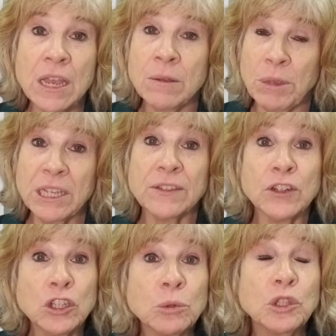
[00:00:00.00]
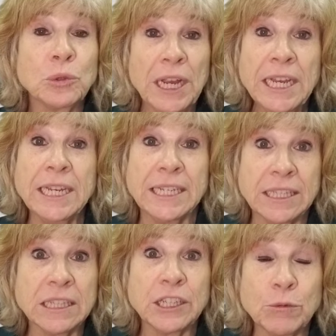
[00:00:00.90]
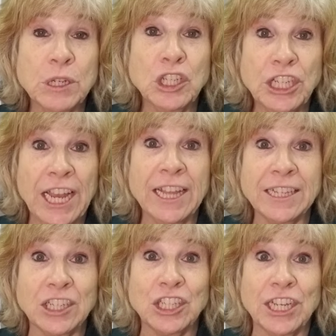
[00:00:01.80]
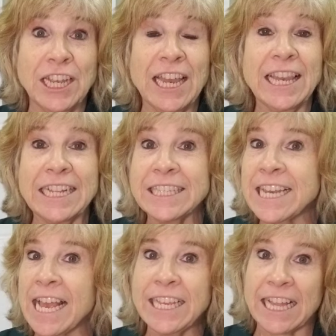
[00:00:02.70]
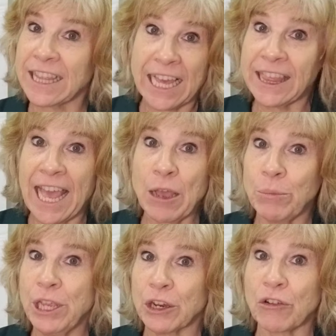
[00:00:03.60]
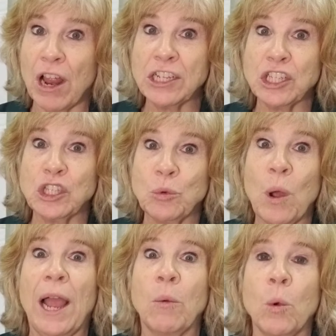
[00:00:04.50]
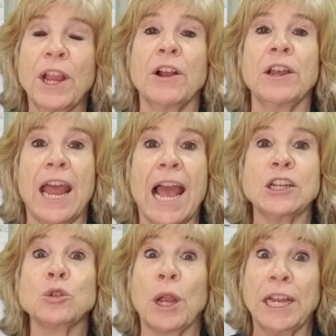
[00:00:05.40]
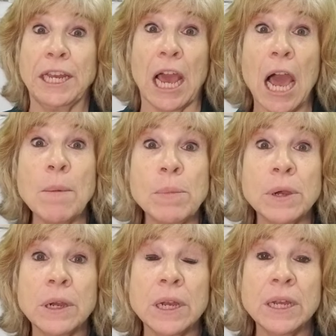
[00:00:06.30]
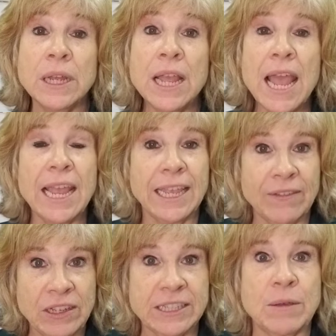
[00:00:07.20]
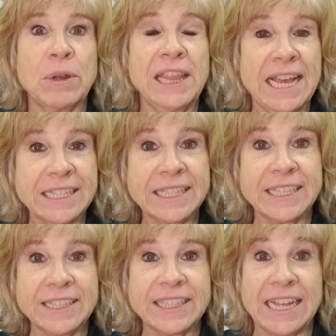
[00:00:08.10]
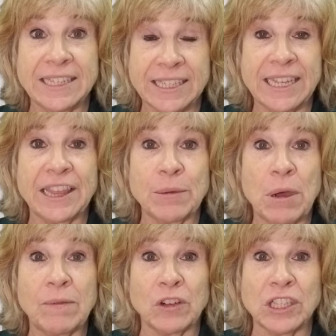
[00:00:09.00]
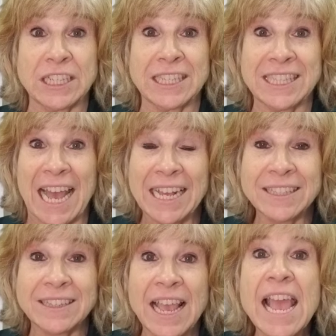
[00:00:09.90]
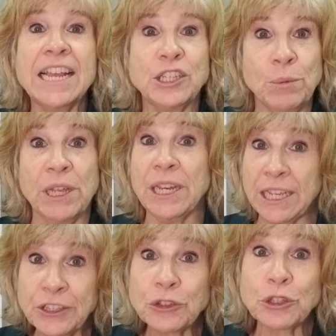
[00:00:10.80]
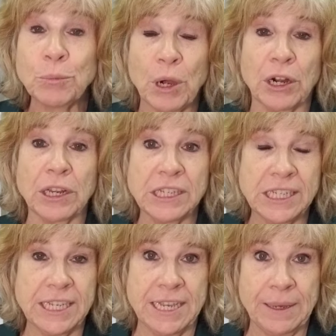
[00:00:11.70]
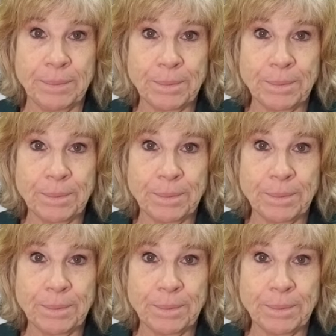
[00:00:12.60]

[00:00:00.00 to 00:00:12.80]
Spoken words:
Because virtual training is a little bit challenging. And let's not yet let that be a crutch as to why we're not training up and giving somebody that skill set to set them up for success and to be an integral part of the team.